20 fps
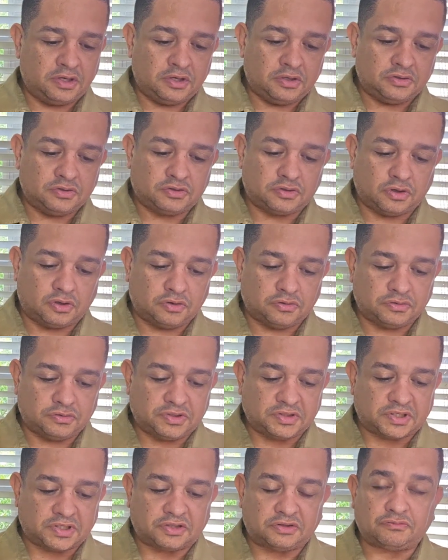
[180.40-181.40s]
So this
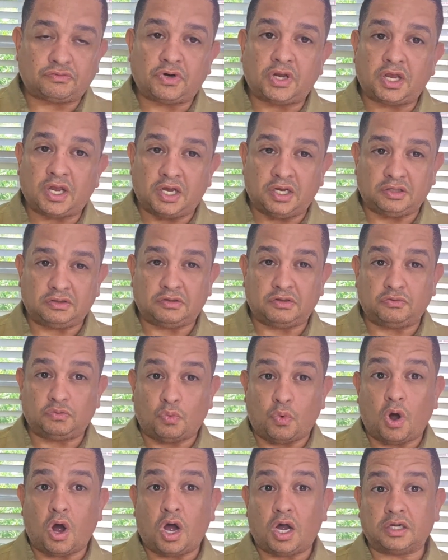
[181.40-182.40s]
is a 300
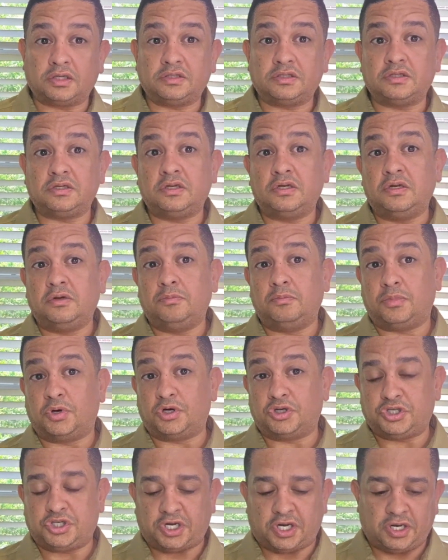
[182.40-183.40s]
watt
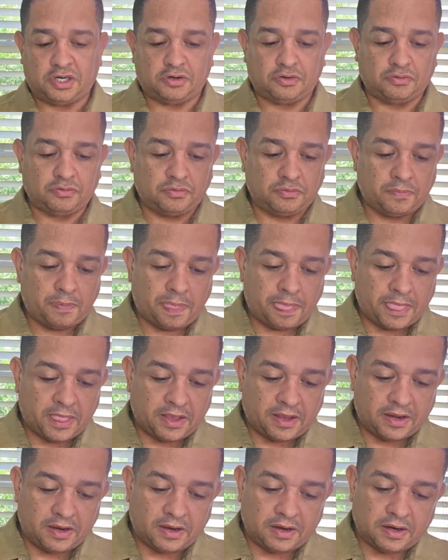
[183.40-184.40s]
per channel,
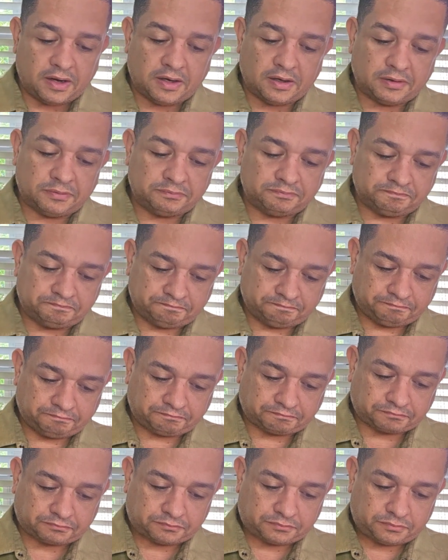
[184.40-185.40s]
um,
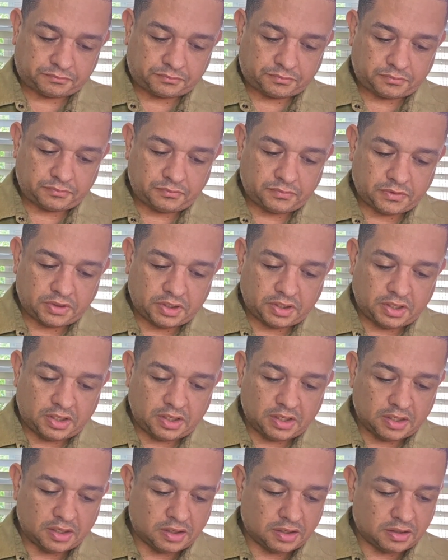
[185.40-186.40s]

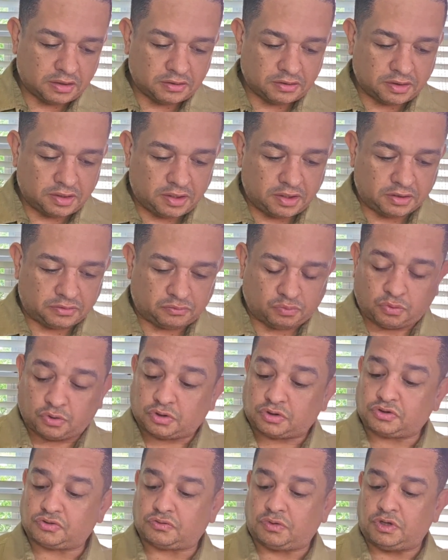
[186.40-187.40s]
and it
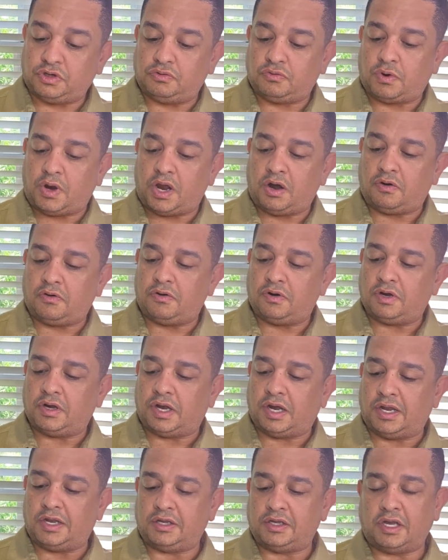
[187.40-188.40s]
works really well.
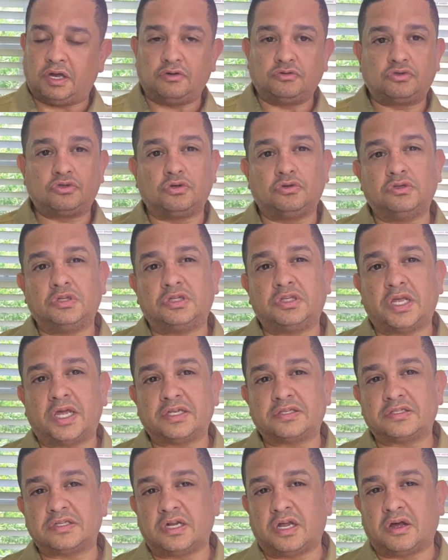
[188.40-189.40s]
I'll show the
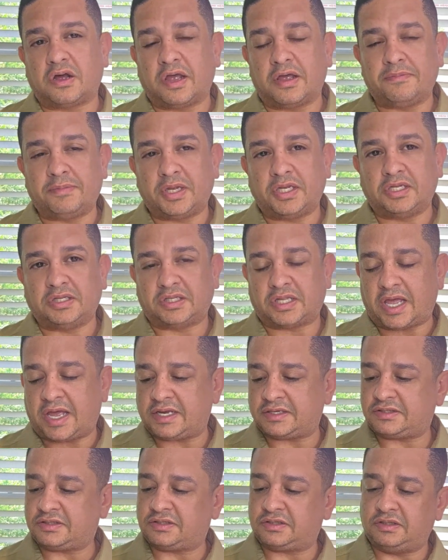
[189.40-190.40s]
test now. I made a
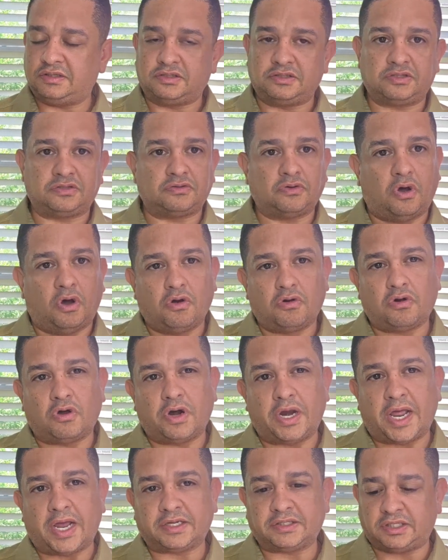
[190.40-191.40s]
test. It's all
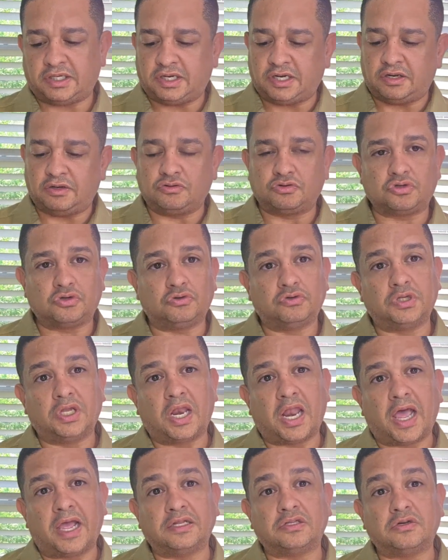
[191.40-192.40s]
connected, and I'll show the
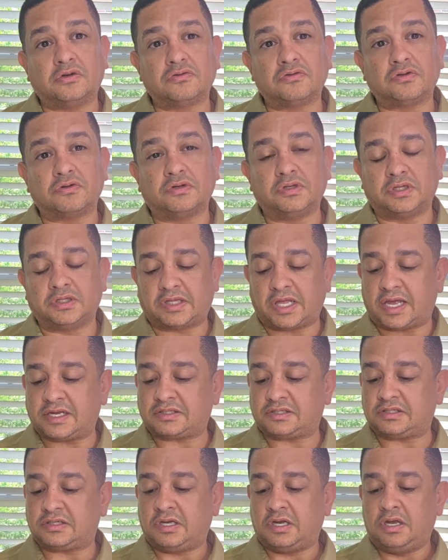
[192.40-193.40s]
light also in the
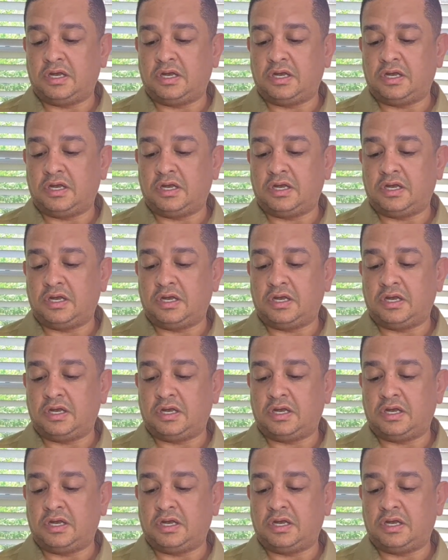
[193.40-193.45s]
test.